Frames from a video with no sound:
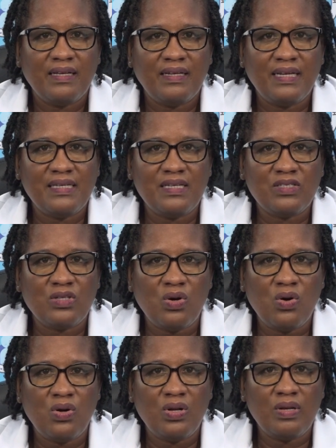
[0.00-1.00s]
Let us
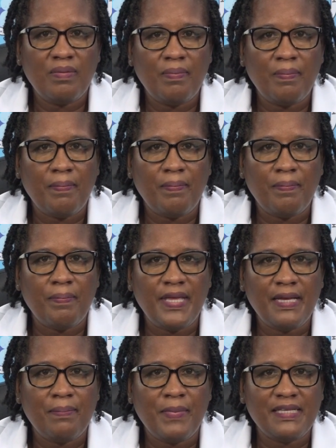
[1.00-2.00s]
all
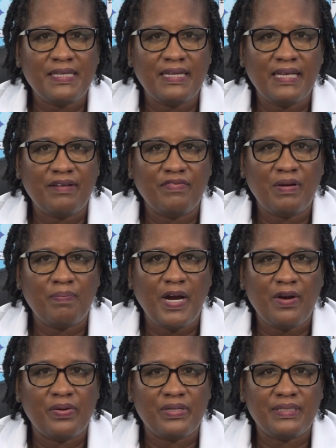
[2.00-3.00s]
make mental health a
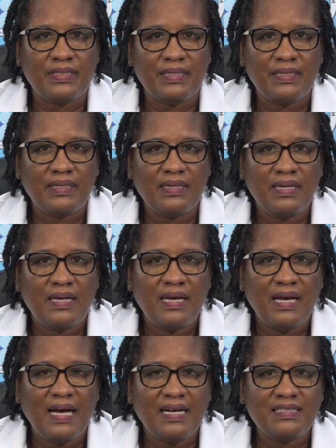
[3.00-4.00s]
priority.
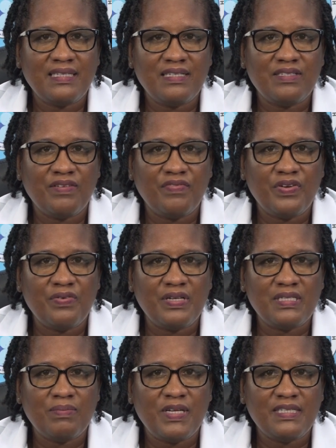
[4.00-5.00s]
Access the
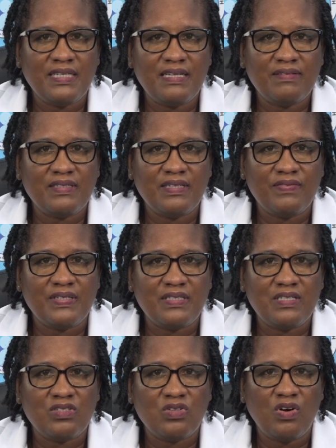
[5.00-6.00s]
various mental health
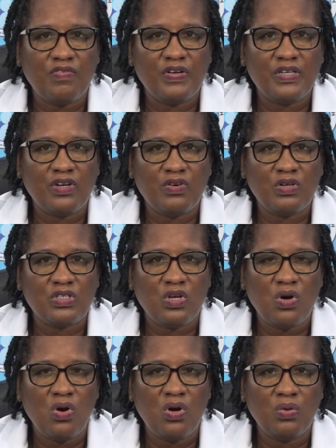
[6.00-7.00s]
services offered across
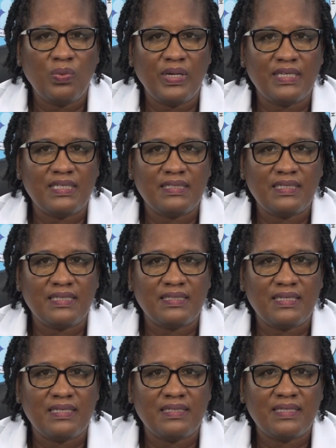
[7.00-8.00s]
all wellness
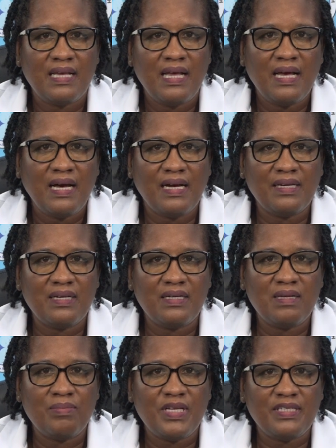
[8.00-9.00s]
centers and
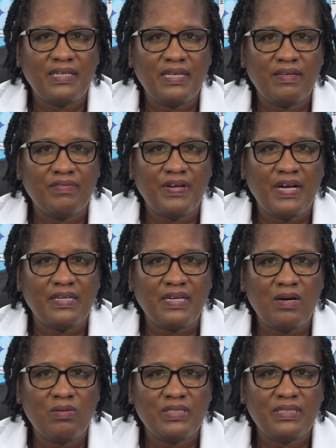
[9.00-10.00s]
other mental health and
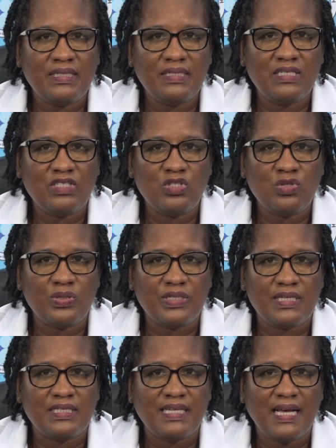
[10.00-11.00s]
counseling
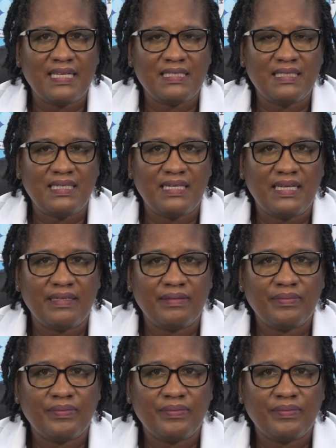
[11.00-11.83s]
institutions as needed.